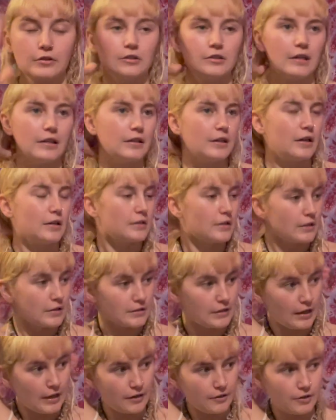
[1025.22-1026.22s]
because at the end of the
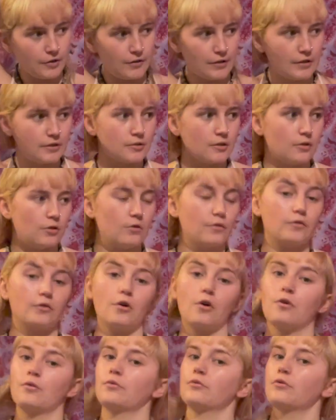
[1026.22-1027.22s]
day, the things that you've
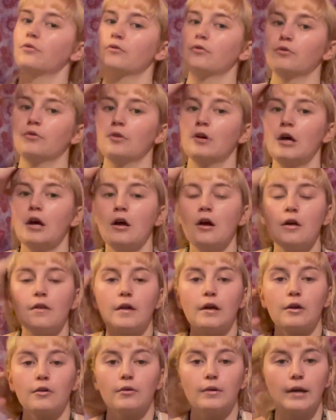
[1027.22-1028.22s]
gone through,
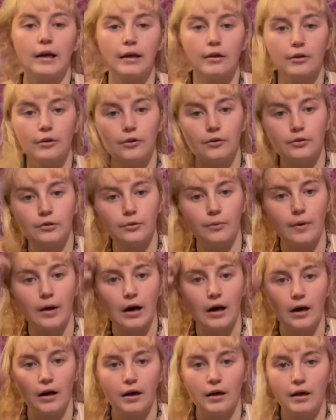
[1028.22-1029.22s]
they create who you
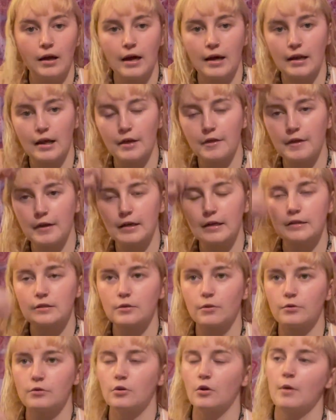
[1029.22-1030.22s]
are. And I think it's
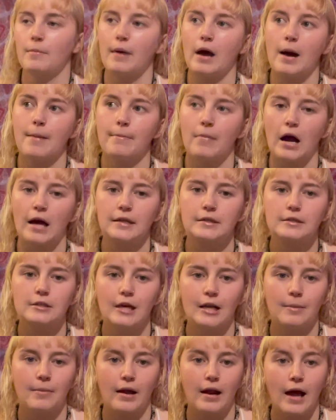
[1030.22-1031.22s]
also about
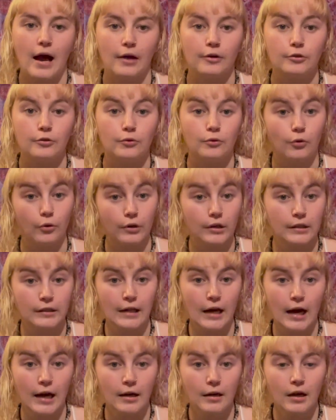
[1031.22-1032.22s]
mindset, about how you look at
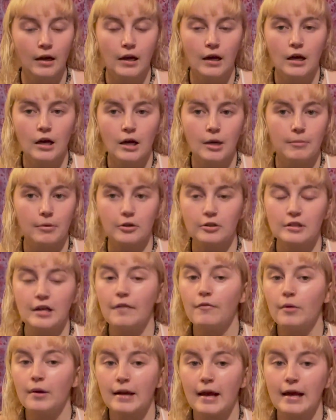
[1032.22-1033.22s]
that, because
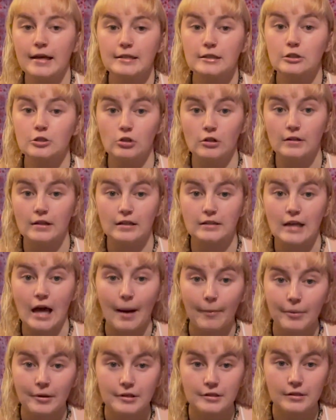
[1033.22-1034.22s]
everyone has shit that's
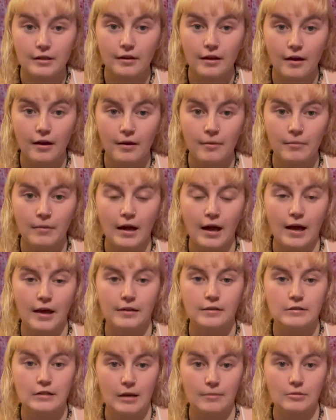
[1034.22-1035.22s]
happened to them,
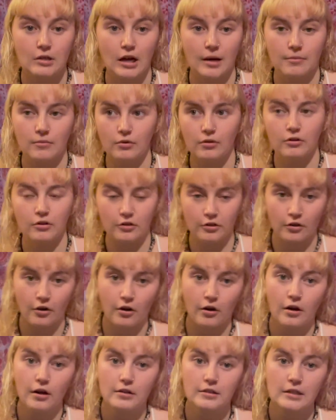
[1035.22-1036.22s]
and sometimes, you
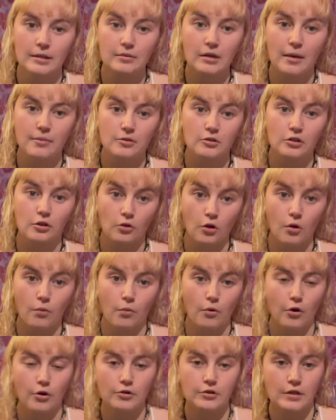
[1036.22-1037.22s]
know, sometimes it's a lot
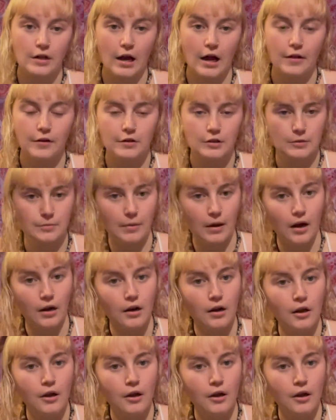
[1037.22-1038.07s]
worse than others. But